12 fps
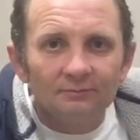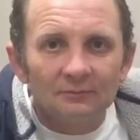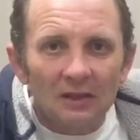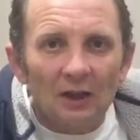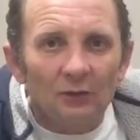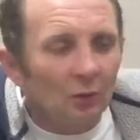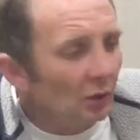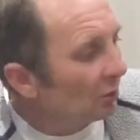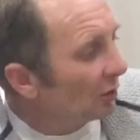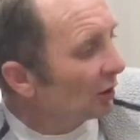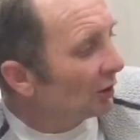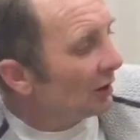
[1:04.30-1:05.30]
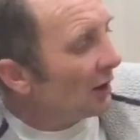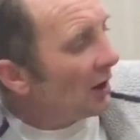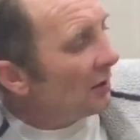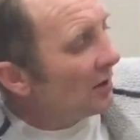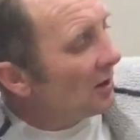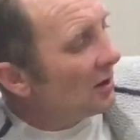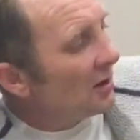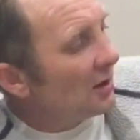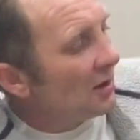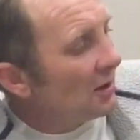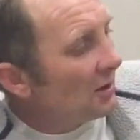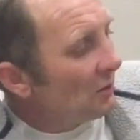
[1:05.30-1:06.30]
That's what we're going to do
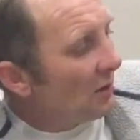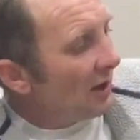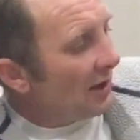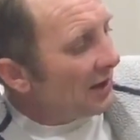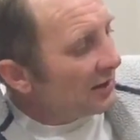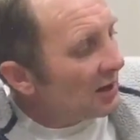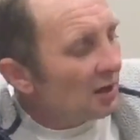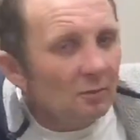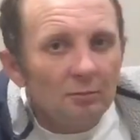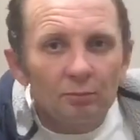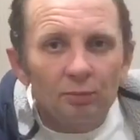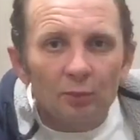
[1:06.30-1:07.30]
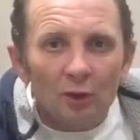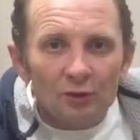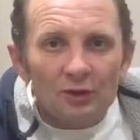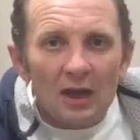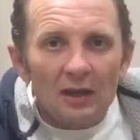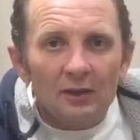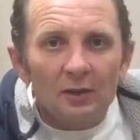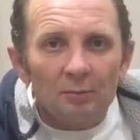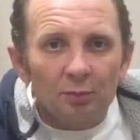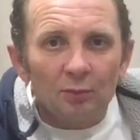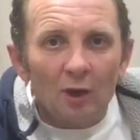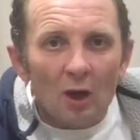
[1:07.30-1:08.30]
with this Project
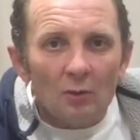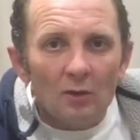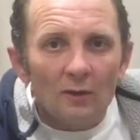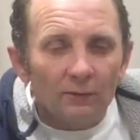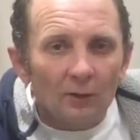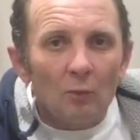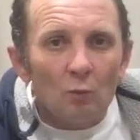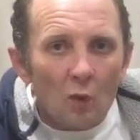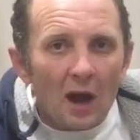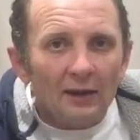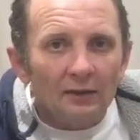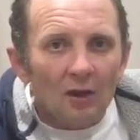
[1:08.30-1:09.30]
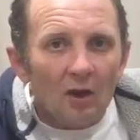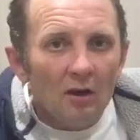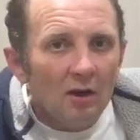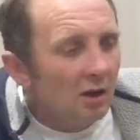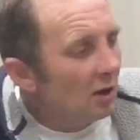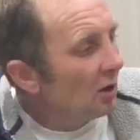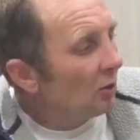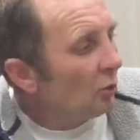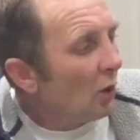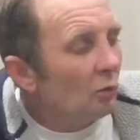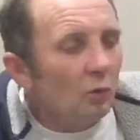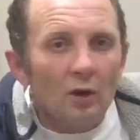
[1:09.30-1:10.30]
Pro from Wagner
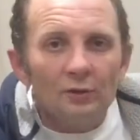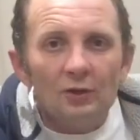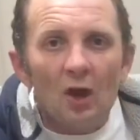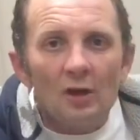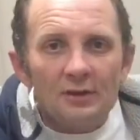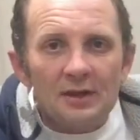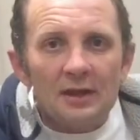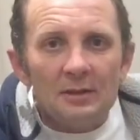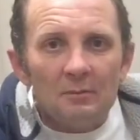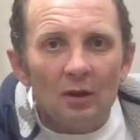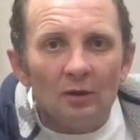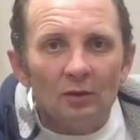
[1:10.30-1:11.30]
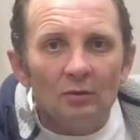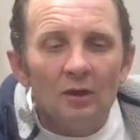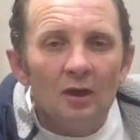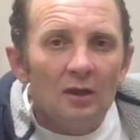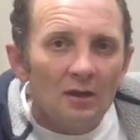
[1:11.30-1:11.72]
1119 model.